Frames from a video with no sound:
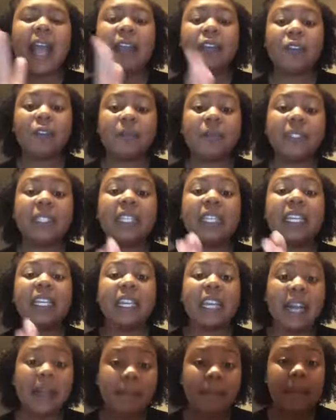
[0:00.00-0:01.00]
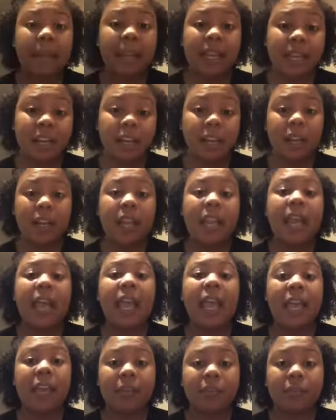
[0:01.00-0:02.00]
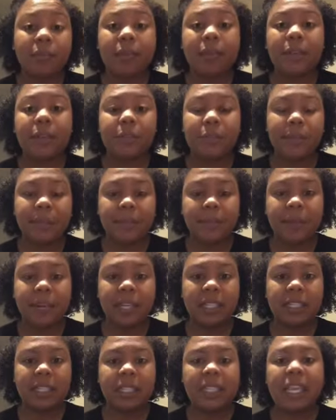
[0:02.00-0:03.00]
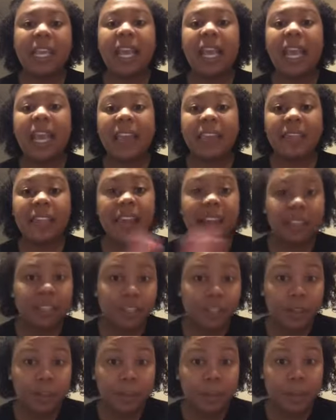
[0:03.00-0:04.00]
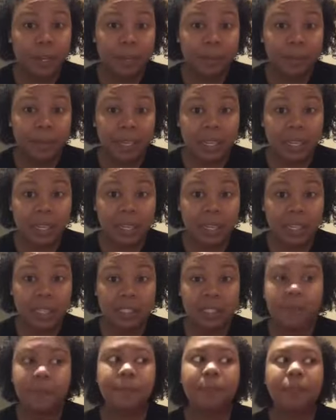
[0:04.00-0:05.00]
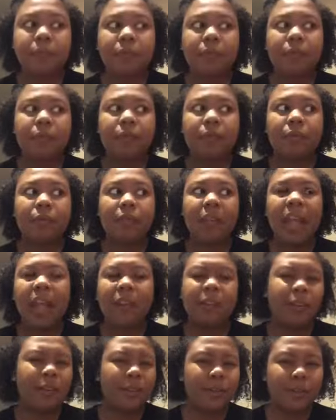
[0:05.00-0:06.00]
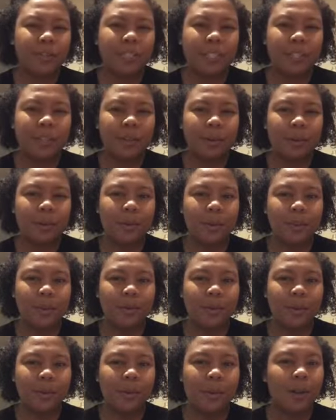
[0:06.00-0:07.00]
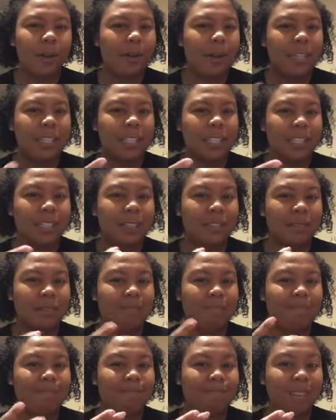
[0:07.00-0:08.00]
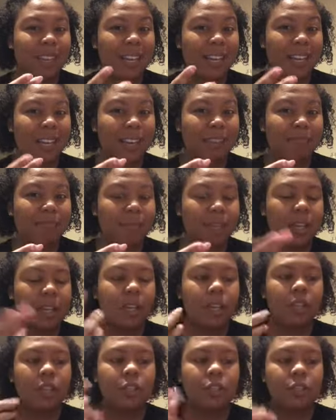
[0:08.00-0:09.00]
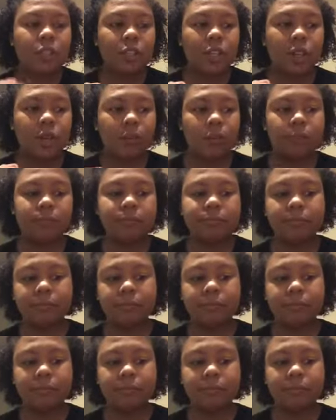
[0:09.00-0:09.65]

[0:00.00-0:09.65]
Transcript: I normally cut my hair every three months, and that's annoying because how do you see growth if you're always cutting? So,